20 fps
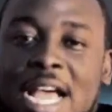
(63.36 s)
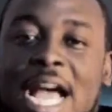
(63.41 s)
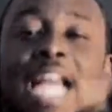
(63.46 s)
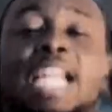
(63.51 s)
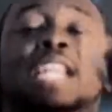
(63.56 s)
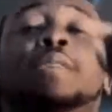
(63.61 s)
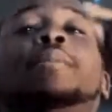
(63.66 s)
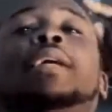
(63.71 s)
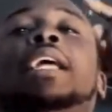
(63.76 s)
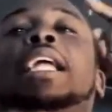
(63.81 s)

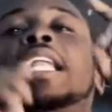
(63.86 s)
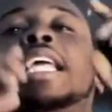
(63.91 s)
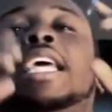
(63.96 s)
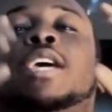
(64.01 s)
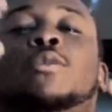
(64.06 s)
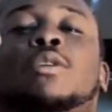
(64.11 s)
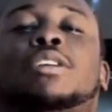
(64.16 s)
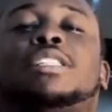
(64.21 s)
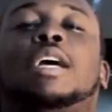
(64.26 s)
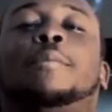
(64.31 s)
And immediately he
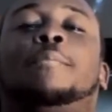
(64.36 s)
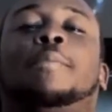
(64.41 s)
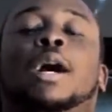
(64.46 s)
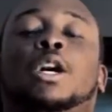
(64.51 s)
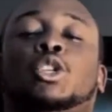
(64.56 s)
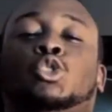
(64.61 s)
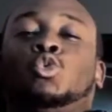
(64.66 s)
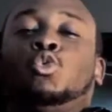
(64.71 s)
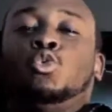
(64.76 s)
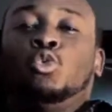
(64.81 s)
was
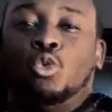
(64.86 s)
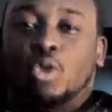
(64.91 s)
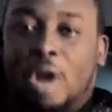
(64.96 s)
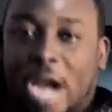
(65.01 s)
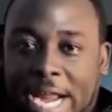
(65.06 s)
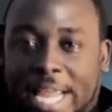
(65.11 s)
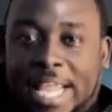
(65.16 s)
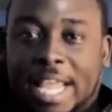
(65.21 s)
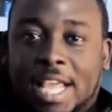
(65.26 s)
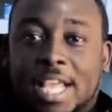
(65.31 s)
about to
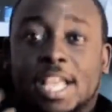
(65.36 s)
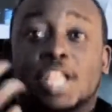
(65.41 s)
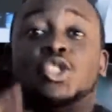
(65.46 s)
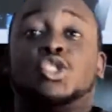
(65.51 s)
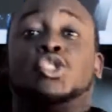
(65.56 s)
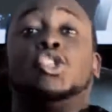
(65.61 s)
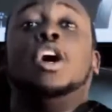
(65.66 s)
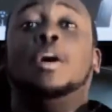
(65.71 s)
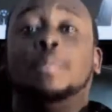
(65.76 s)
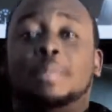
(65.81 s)
rake, he
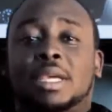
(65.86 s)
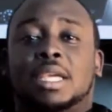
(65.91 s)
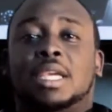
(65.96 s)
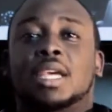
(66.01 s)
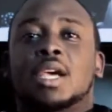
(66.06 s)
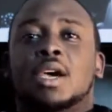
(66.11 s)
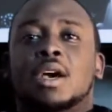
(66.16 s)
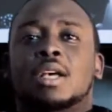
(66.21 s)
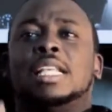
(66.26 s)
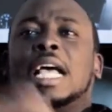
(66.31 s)
saw me,
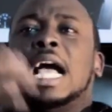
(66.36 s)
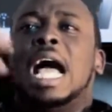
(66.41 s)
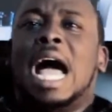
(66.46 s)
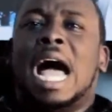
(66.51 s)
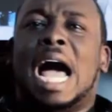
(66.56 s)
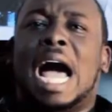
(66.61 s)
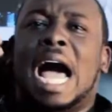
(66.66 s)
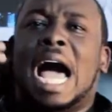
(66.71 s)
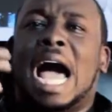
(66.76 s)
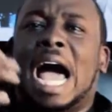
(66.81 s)
I was like,
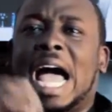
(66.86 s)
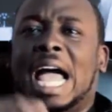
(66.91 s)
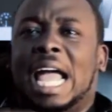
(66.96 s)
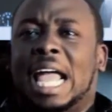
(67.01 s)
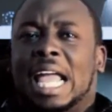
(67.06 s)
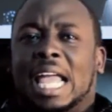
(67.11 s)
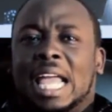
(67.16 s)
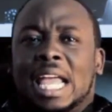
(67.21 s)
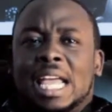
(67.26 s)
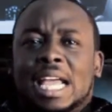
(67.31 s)

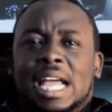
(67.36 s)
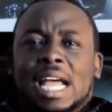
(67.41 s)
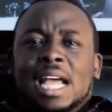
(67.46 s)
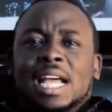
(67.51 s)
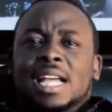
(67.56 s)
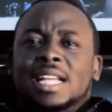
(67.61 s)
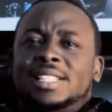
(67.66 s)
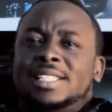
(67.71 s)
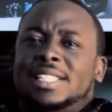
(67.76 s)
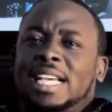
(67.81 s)

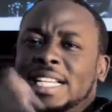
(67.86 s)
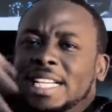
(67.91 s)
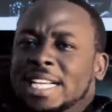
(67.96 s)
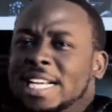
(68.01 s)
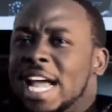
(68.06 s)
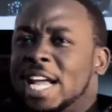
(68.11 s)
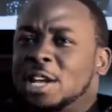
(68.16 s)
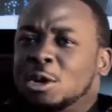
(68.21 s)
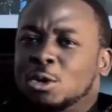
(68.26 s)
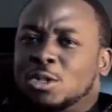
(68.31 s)
Teddy,
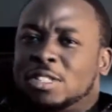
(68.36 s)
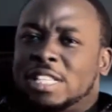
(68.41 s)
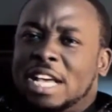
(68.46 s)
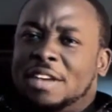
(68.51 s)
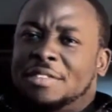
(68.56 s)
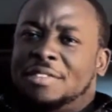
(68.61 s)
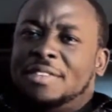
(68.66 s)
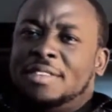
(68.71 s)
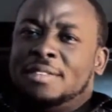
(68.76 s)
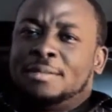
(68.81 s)
now you,
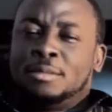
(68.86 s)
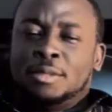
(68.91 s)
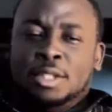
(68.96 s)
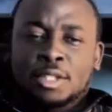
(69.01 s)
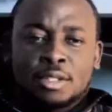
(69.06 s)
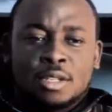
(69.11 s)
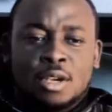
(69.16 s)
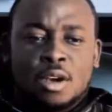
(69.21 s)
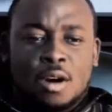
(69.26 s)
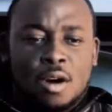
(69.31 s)

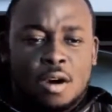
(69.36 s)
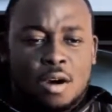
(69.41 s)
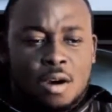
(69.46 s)
Seth.